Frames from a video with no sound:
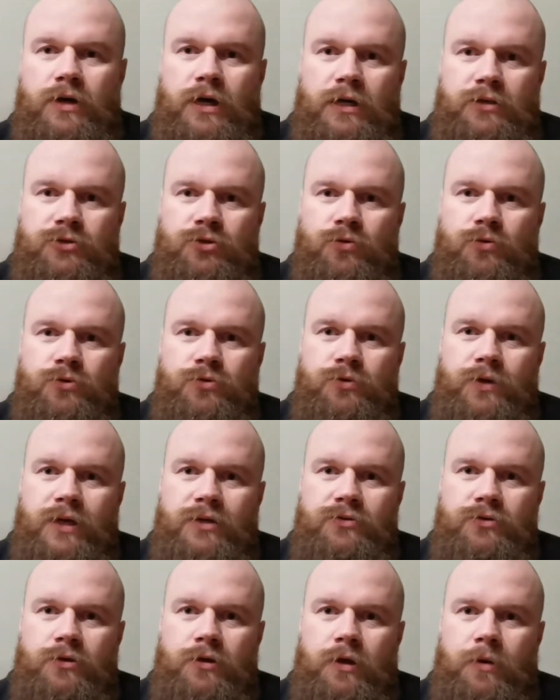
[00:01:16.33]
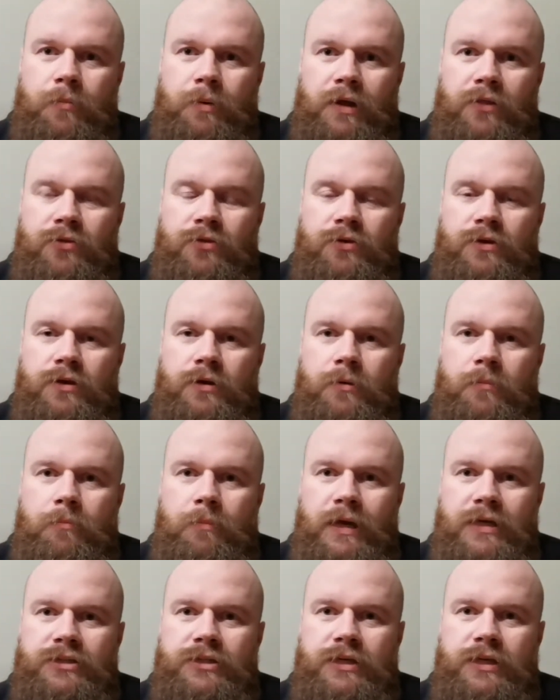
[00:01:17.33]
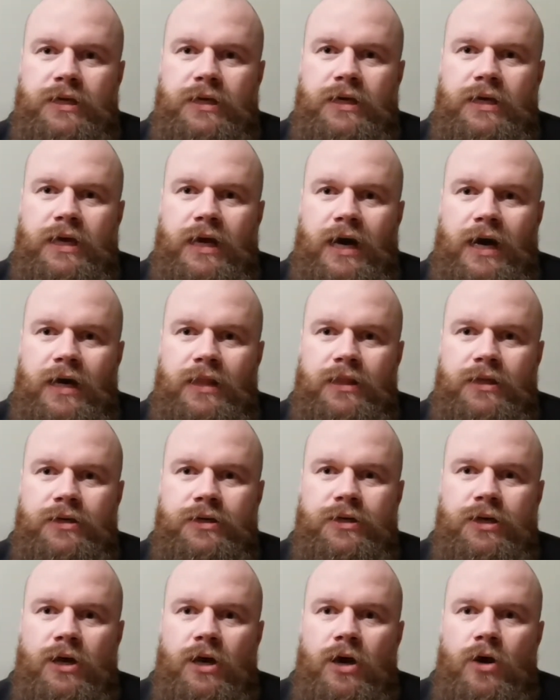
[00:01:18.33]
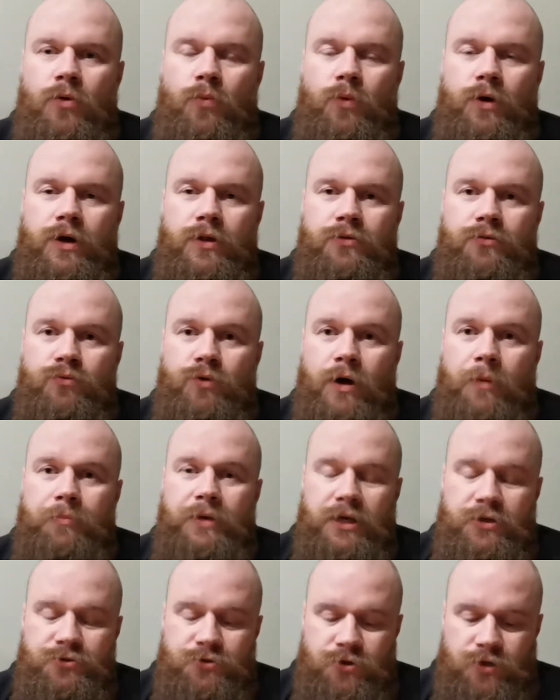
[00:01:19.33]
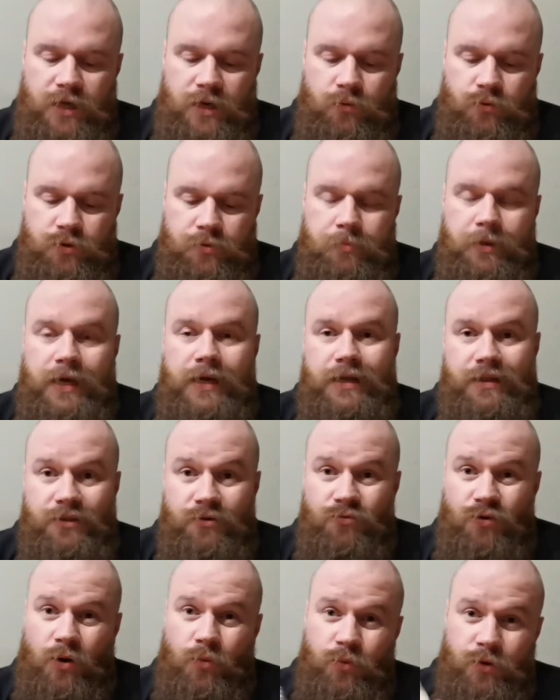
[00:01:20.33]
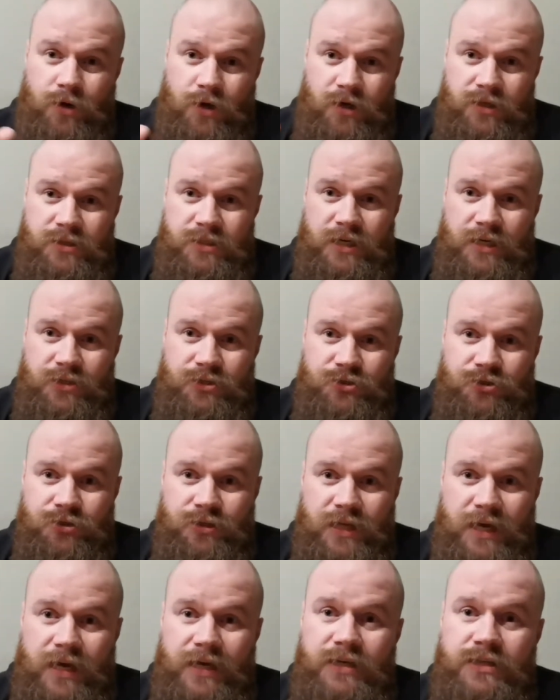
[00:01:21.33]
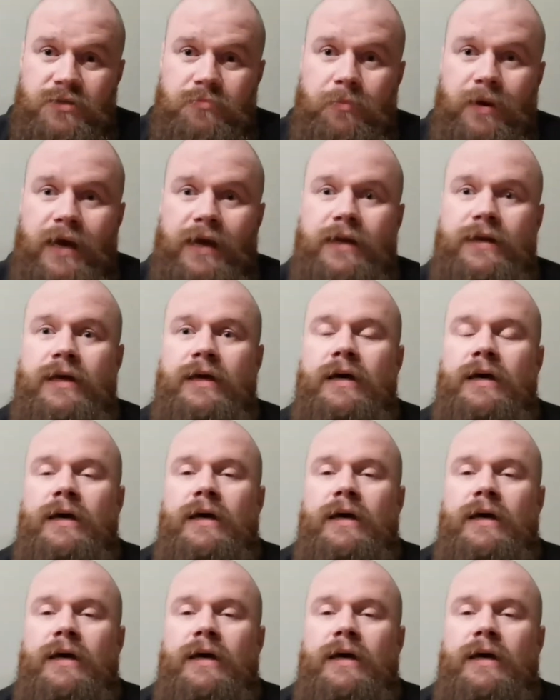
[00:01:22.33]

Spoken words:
I told you yesterday about the Martinique island where the rum yesterday was made and the rum we're going to taste today is made.